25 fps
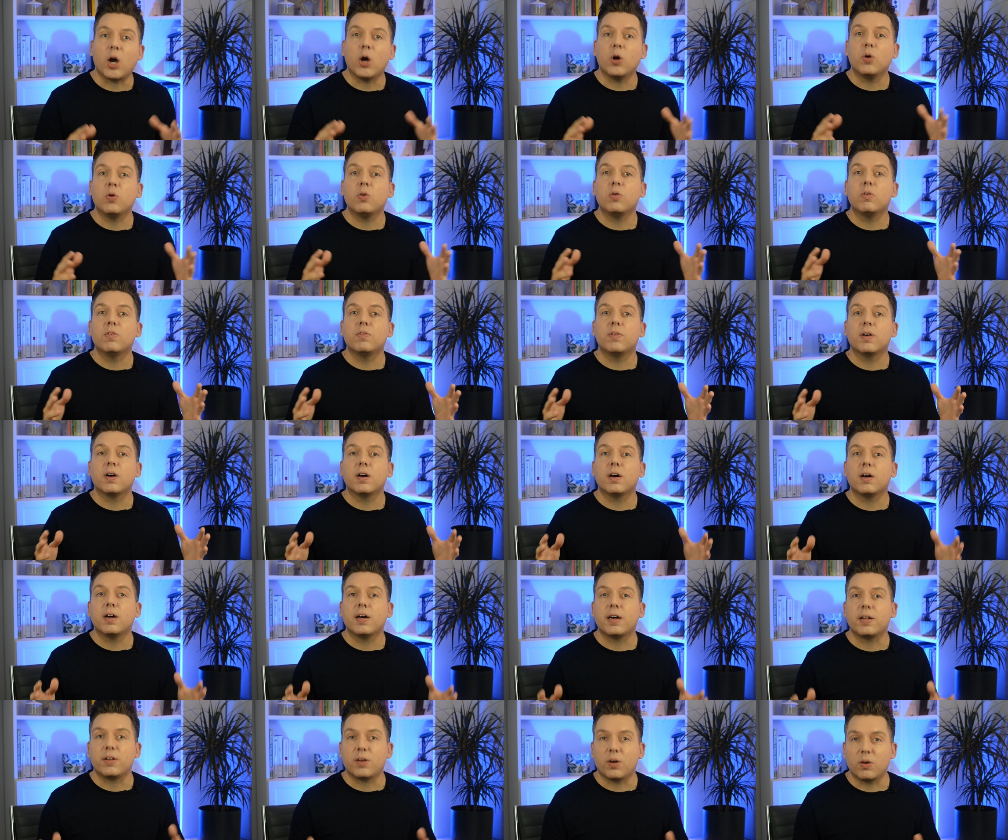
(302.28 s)
over
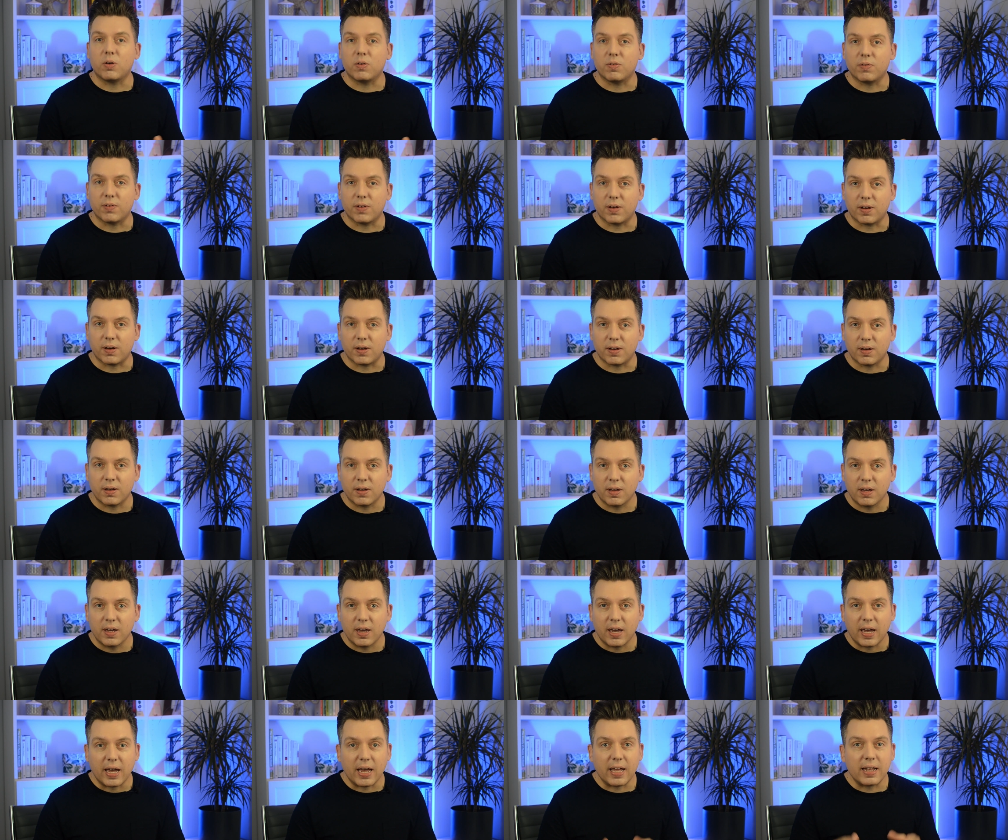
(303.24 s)
and over,
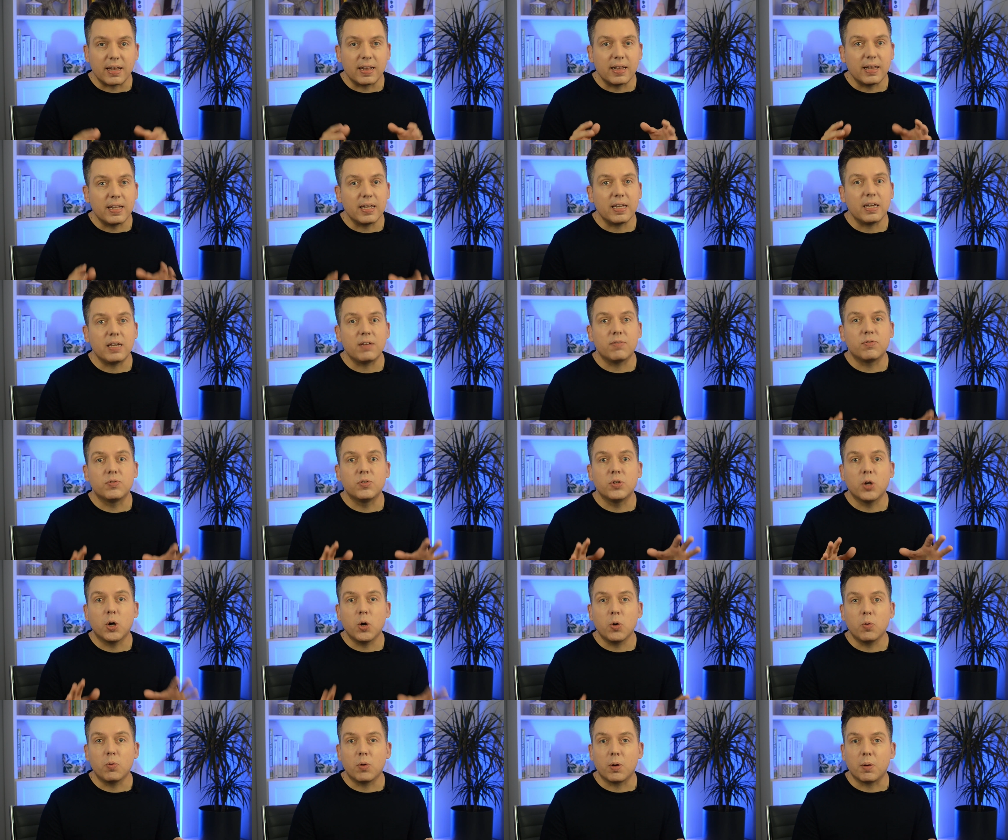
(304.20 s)
and leave no
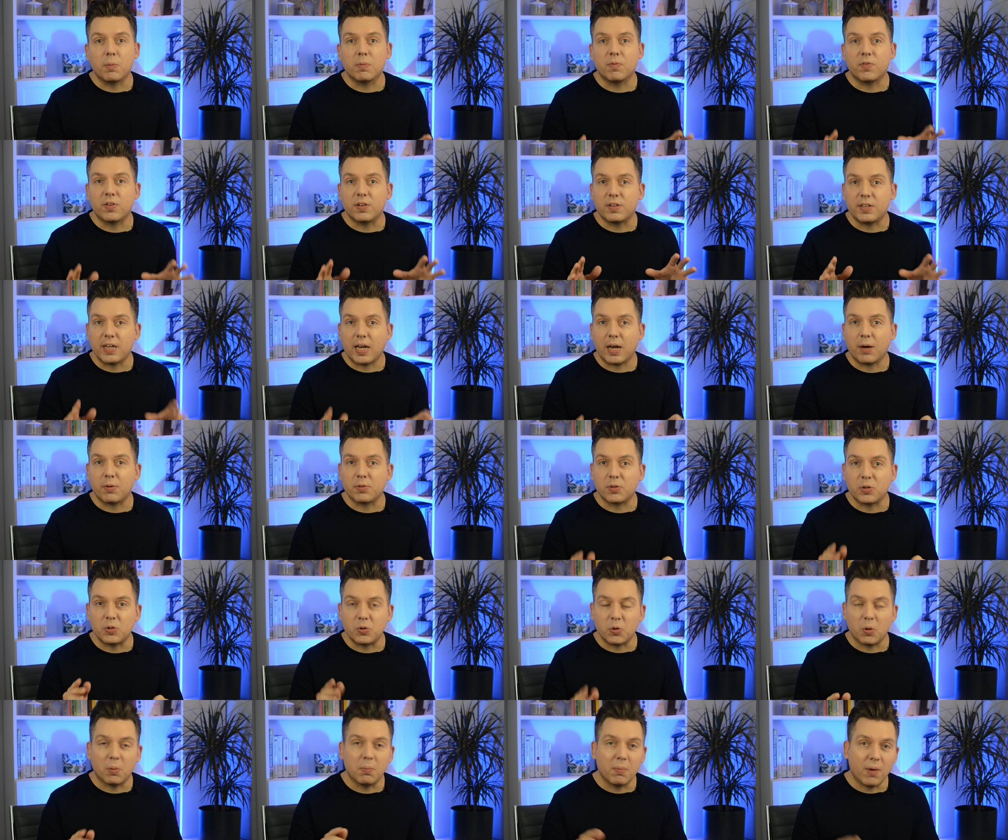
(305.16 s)
room for doubt in
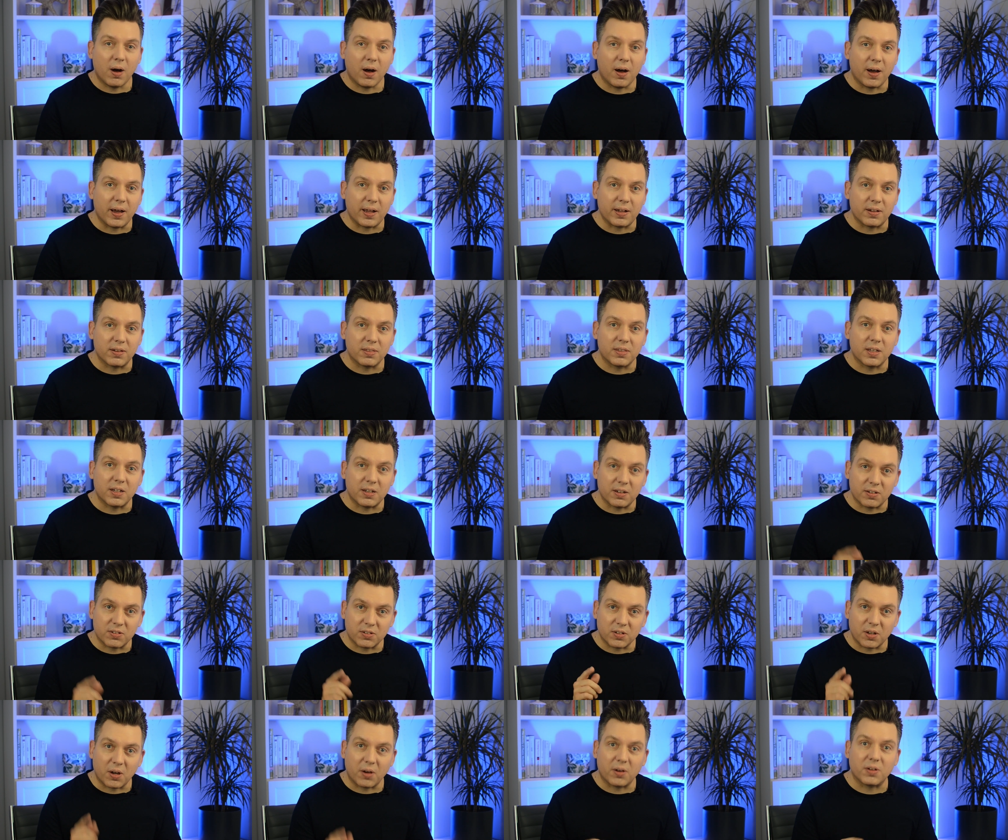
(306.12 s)
your mind that it's
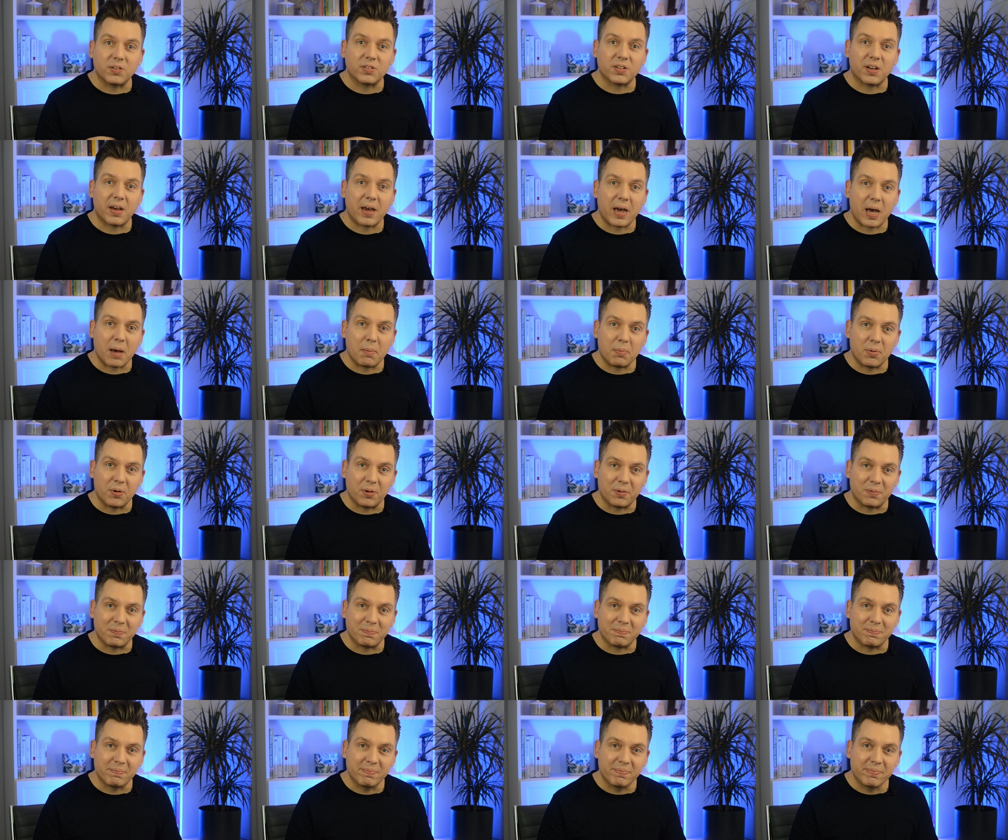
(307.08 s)
going to happen.
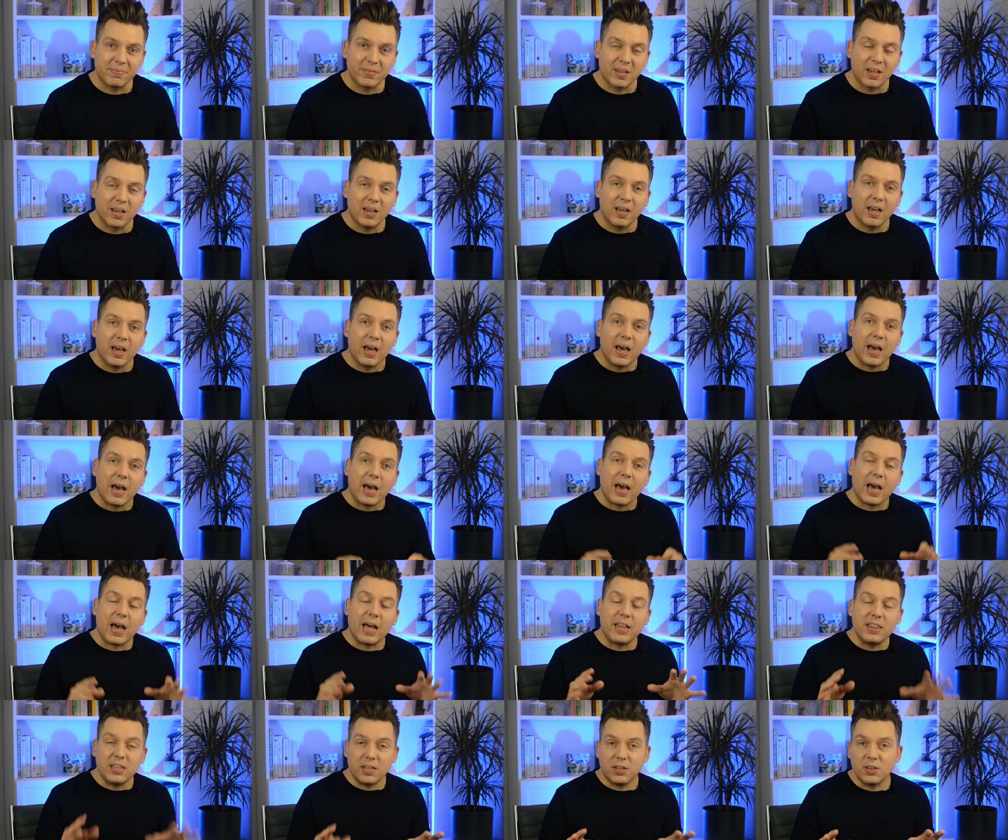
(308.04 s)

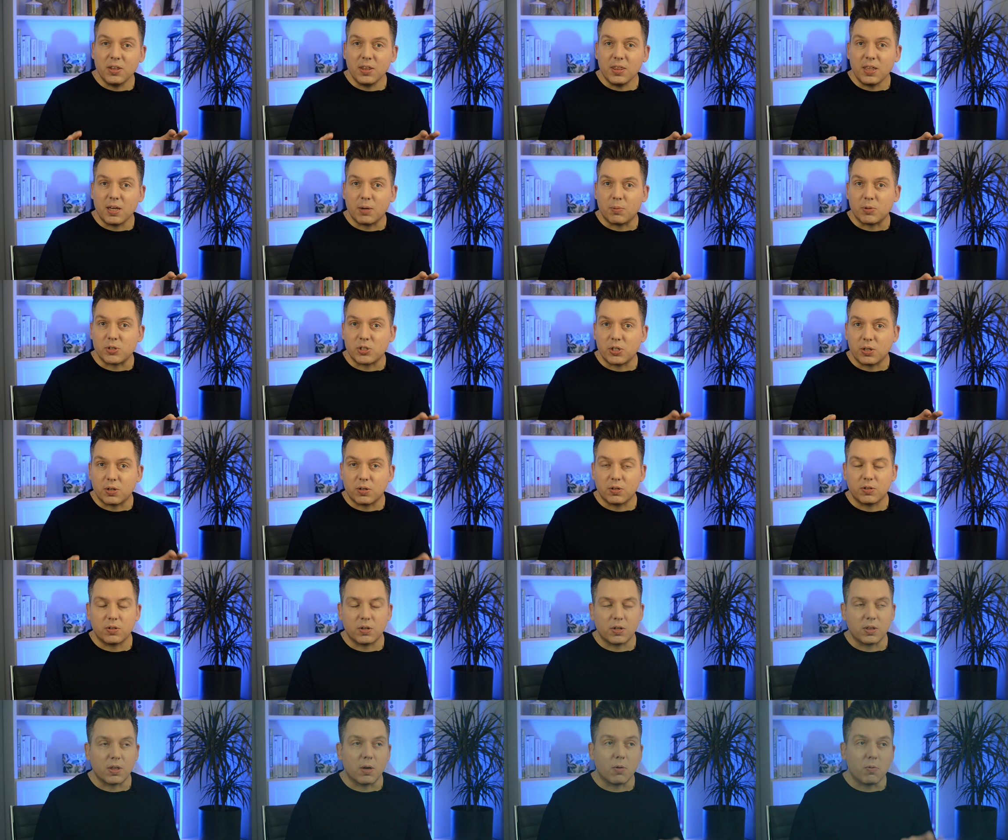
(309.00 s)
And the other thing which you can
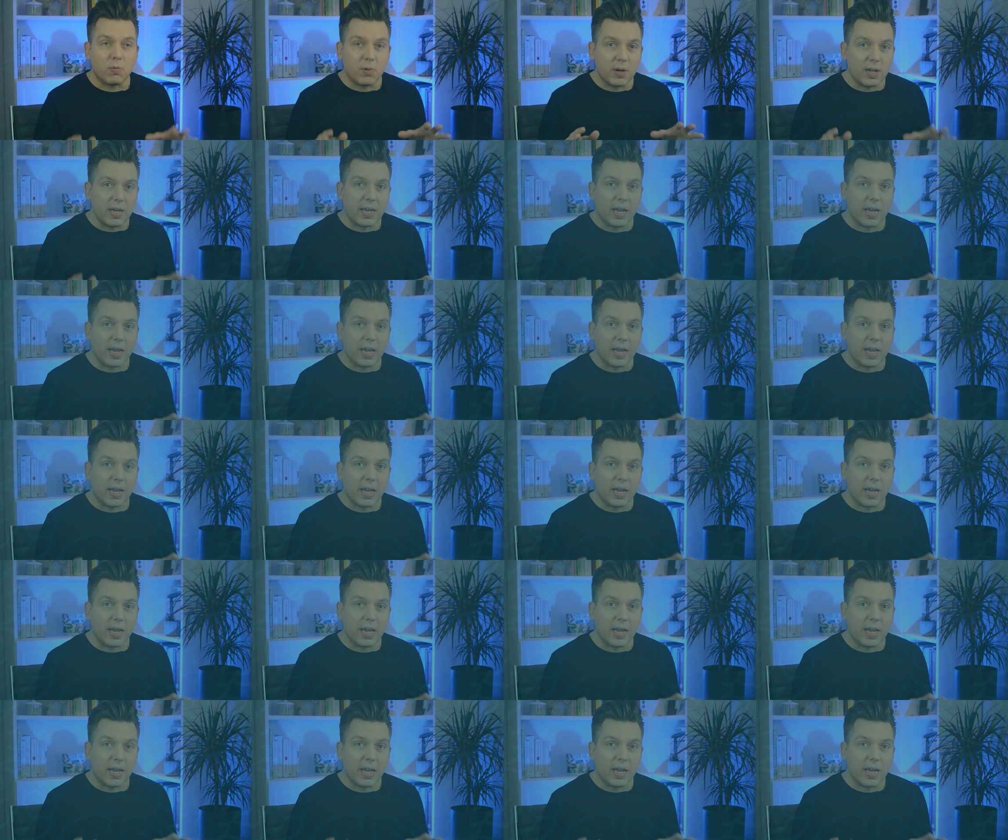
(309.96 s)
do that really